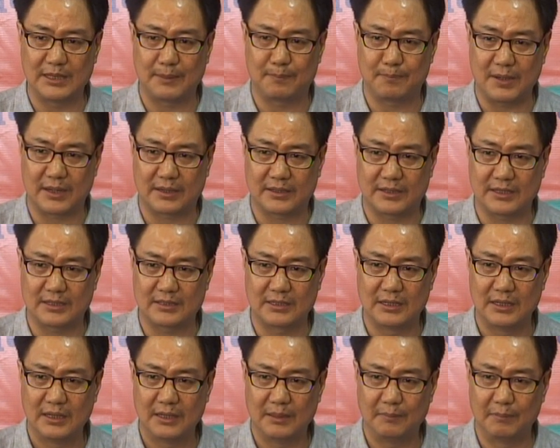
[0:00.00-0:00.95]
been the practice
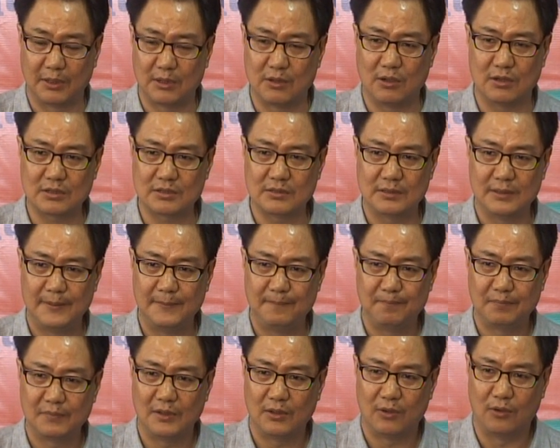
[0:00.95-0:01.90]
because
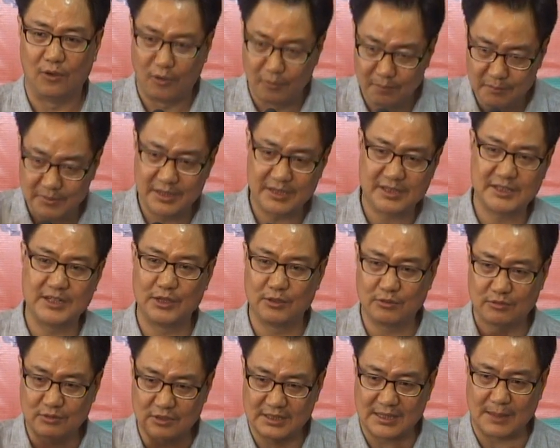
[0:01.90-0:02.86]
Home Ministry
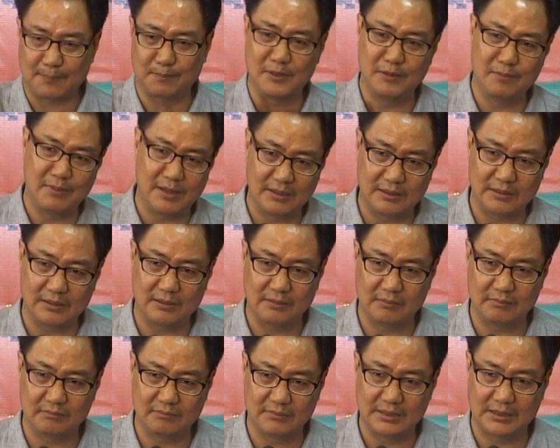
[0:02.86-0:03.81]
used to supplement
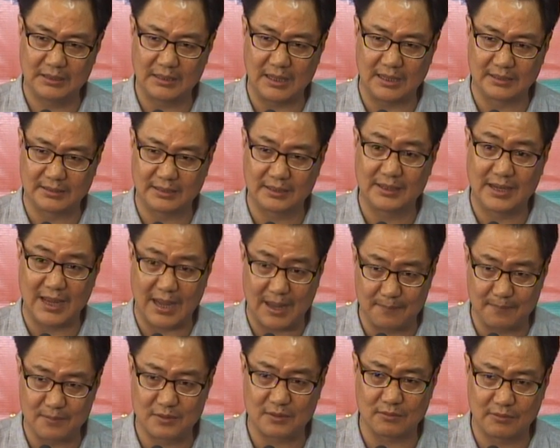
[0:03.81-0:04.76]
the other
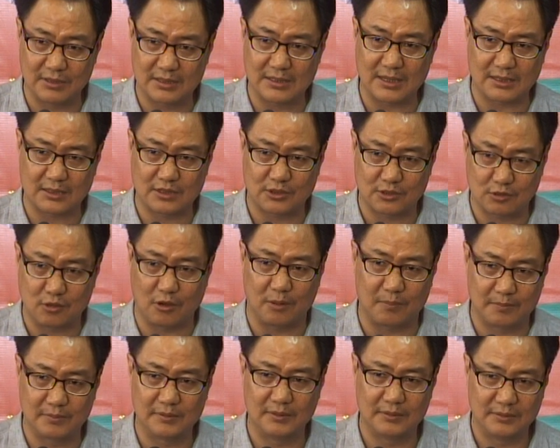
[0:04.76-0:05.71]
gaps, which has
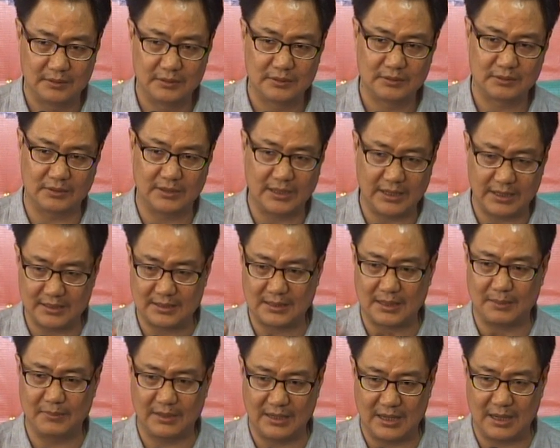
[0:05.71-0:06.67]
stopped. So there is
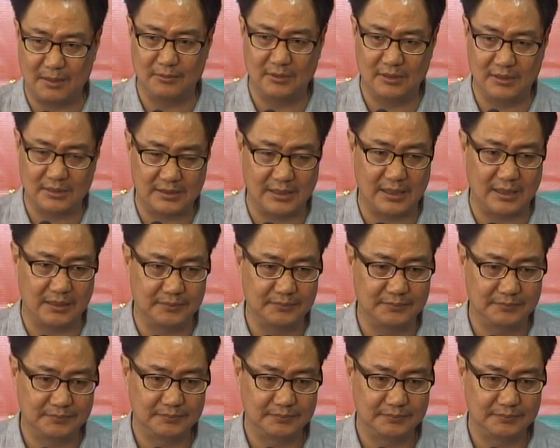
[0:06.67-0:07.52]
some anomalies there.